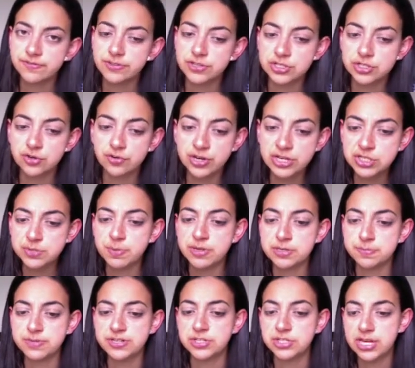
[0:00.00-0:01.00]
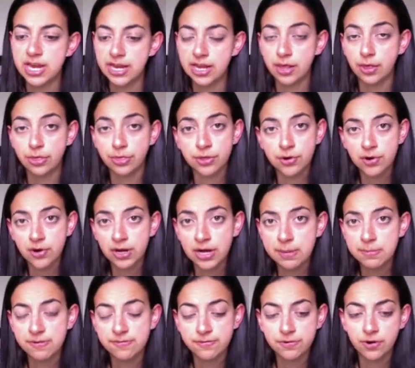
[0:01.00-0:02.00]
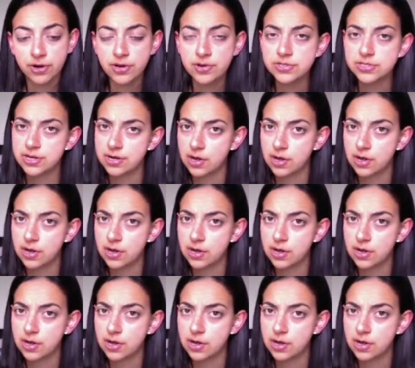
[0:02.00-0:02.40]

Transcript: of the syringe must be shaken thoroughly before use,